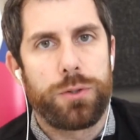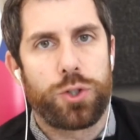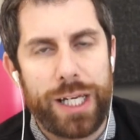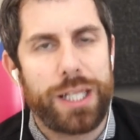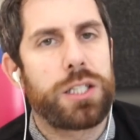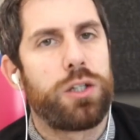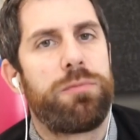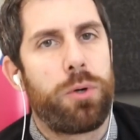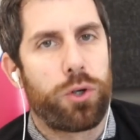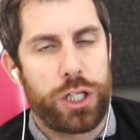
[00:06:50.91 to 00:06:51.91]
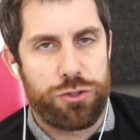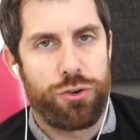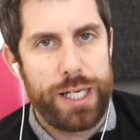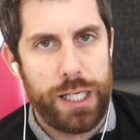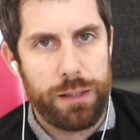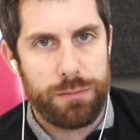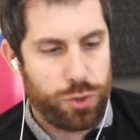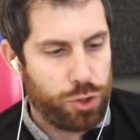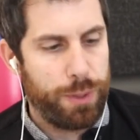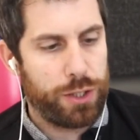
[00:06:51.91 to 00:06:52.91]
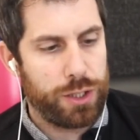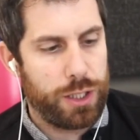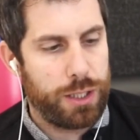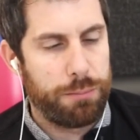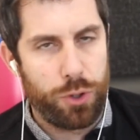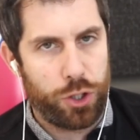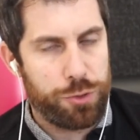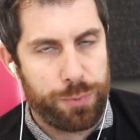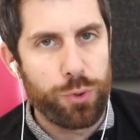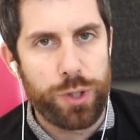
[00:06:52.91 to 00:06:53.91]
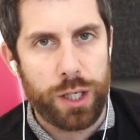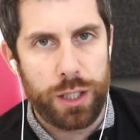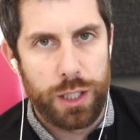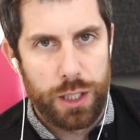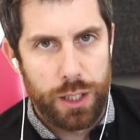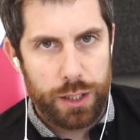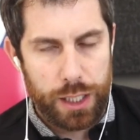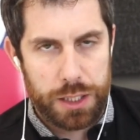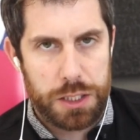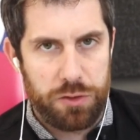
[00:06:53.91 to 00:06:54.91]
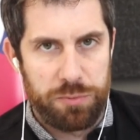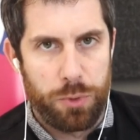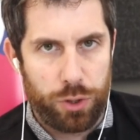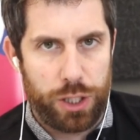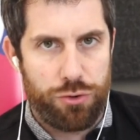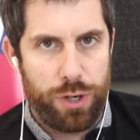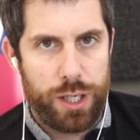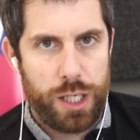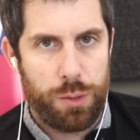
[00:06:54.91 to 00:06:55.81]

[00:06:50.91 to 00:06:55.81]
So get yourself mortgage ready. So speak to a mortgage broker, get yourself mortgage ready.